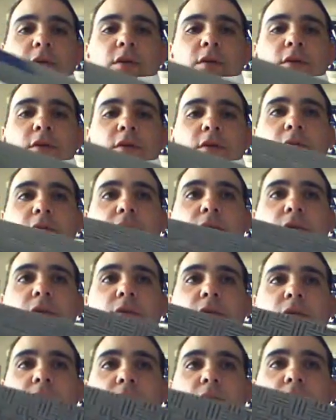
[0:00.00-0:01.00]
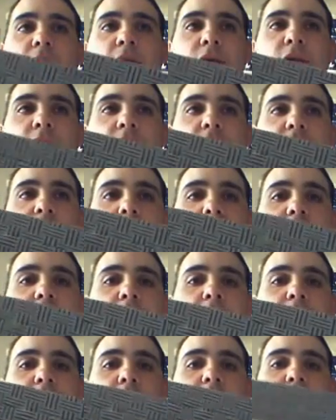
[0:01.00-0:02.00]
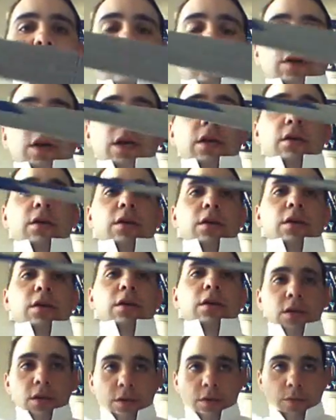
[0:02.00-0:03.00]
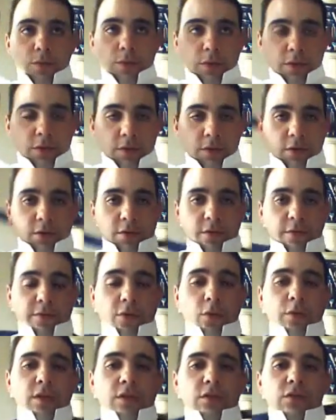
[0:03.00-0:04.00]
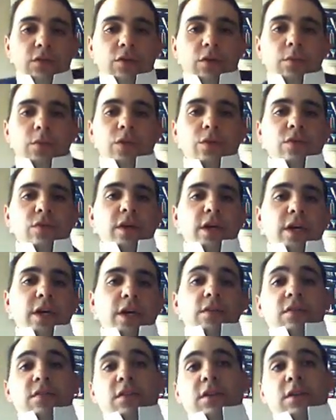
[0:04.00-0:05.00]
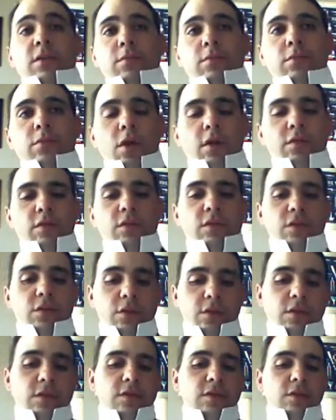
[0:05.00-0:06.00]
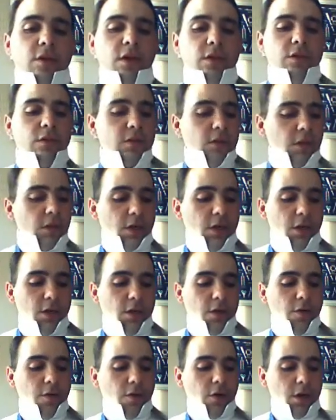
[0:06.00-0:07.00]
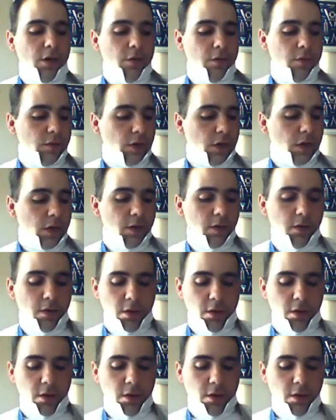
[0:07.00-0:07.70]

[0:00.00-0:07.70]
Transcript: I don't know. There you go. You can see it better there. Okay. With the full Windsor, normally you would tie with a seam, obviously on the inside, just like any other knot you tie.